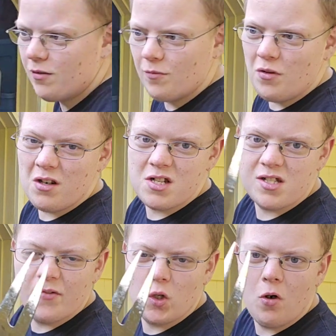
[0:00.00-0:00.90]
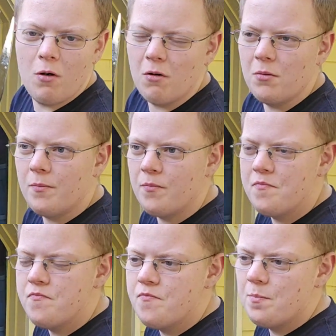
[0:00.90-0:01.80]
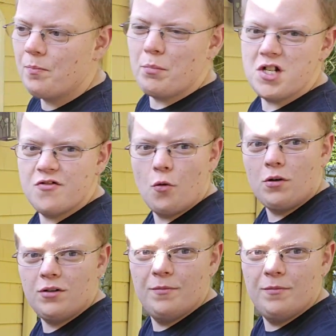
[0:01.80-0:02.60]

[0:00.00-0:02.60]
What are these even called? Pitchfork?